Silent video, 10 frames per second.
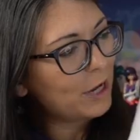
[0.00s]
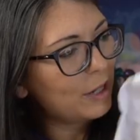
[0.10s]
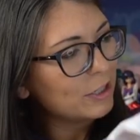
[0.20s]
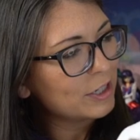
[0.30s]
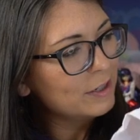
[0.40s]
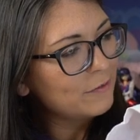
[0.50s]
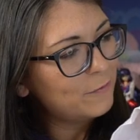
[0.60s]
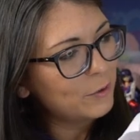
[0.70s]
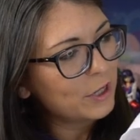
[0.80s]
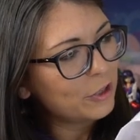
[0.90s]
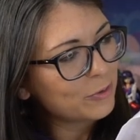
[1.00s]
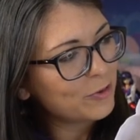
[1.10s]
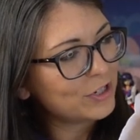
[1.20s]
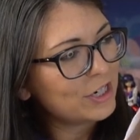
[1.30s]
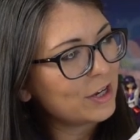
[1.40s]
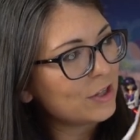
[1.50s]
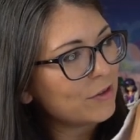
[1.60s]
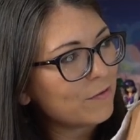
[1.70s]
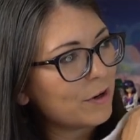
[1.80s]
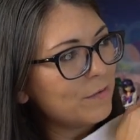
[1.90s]
color printing on
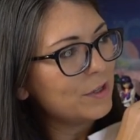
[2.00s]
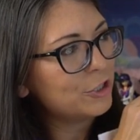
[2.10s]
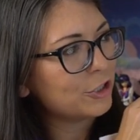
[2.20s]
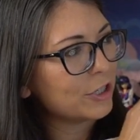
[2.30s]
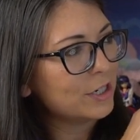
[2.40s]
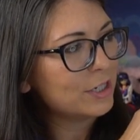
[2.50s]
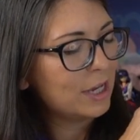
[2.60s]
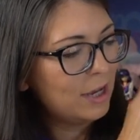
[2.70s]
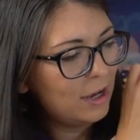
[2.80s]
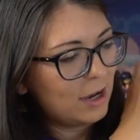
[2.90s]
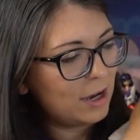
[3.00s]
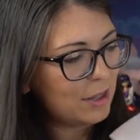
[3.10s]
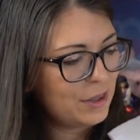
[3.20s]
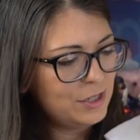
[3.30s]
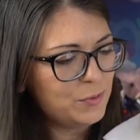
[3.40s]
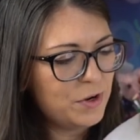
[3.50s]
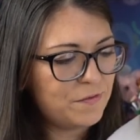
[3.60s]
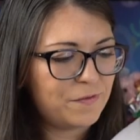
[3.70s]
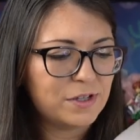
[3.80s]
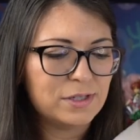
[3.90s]
the front of the shirt. This one
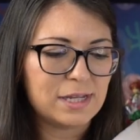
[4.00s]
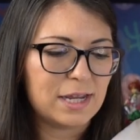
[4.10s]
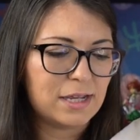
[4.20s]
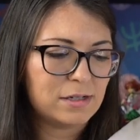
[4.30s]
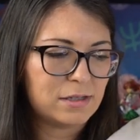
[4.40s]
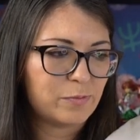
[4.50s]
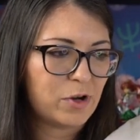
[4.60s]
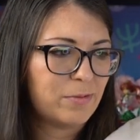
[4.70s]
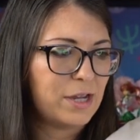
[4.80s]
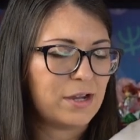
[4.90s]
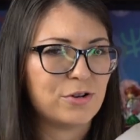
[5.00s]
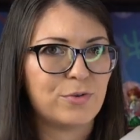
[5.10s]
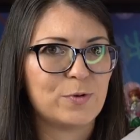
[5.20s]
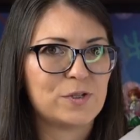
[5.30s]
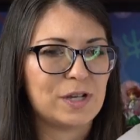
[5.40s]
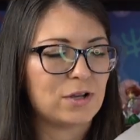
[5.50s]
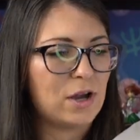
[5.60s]
feels like it's probably 100%